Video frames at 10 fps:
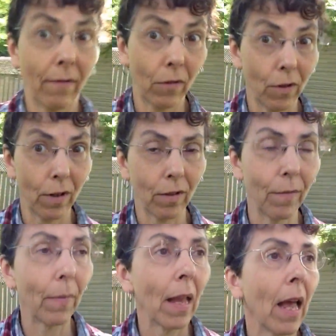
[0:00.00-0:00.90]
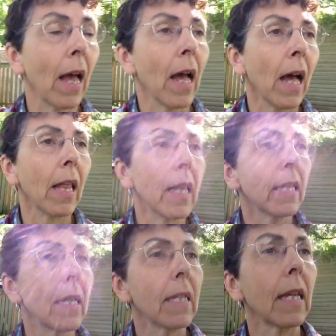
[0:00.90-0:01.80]
after another.
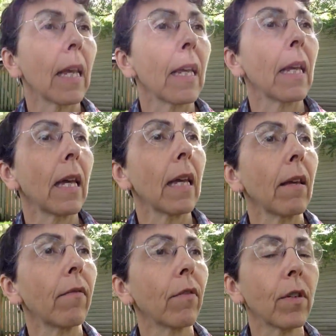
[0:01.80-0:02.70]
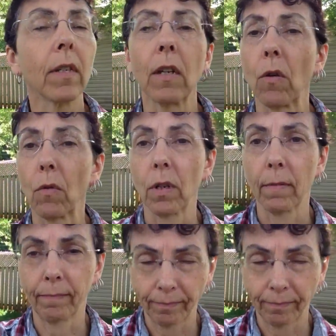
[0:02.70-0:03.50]
This is a Versa Note.